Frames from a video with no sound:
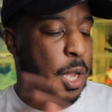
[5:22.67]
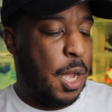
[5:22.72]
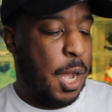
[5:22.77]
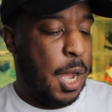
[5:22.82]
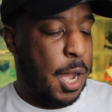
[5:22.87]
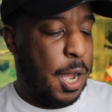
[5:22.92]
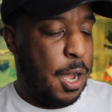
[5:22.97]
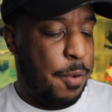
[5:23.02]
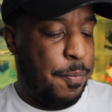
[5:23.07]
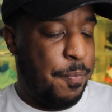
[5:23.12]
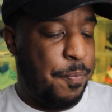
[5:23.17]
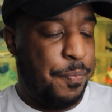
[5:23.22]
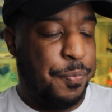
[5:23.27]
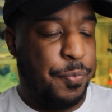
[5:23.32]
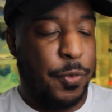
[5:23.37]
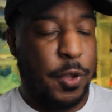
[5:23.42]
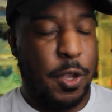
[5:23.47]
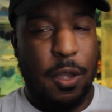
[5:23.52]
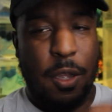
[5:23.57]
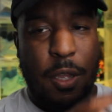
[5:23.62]
Of
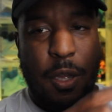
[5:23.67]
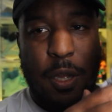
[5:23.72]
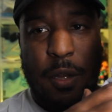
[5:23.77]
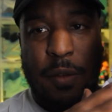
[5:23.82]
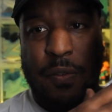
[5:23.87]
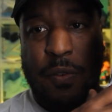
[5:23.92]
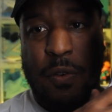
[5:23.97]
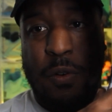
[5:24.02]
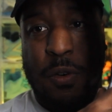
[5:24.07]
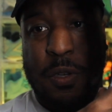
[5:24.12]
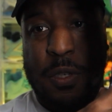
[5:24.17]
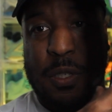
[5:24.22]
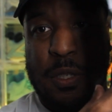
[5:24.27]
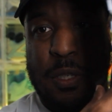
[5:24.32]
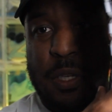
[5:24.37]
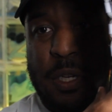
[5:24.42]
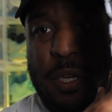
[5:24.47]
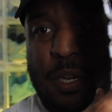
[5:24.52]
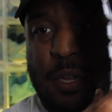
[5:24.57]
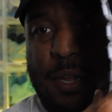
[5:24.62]

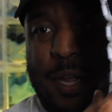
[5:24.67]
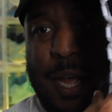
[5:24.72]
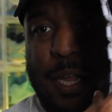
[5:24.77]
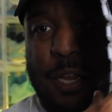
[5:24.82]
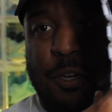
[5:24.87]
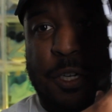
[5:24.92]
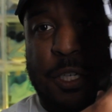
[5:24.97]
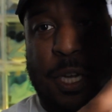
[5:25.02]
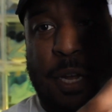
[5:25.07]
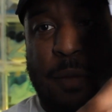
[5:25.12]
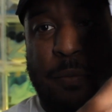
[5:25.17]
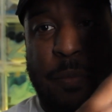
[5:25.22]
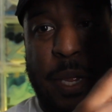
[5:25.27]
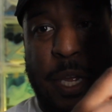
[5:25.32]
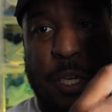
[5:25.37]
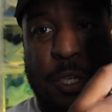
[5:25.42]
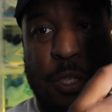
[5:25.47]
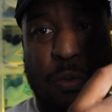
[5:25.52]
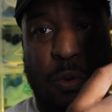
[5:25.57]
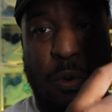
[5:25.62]
course, you got your
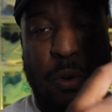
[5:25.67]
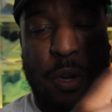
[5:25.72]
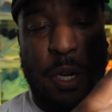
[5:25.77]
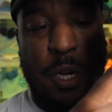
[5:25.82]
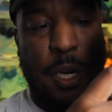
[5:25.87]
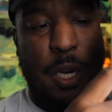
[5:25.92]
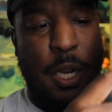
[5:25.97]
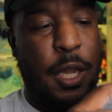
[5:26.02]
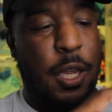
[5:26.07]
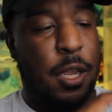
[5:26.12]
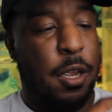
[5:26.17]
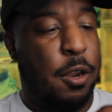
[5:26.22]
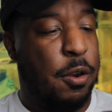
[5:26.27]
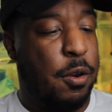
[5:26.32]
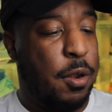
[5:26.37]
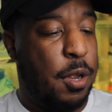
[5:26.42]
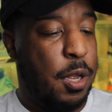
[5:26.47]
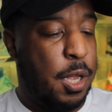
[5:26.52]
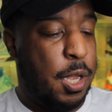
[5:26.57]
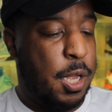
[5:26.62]
Jumpman Jordan
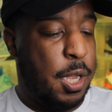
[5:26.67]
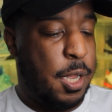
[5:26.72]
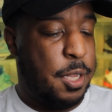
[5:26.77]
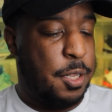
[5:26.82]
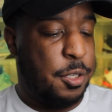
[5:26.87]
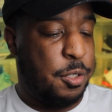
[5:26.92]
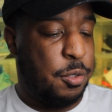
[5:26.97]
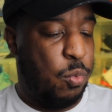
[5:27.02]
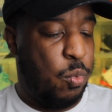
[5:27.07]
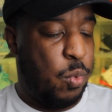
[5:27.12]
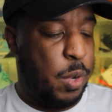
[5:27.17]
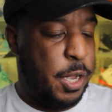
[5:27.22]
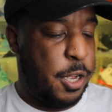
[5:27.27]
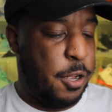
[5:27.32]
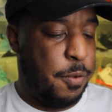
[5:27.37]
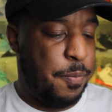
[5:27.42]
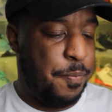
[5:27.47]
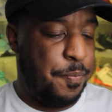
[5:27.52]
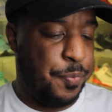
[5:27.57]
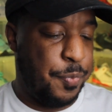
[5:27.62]
here as
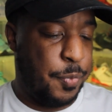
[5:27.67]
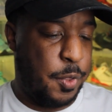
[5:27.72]
well.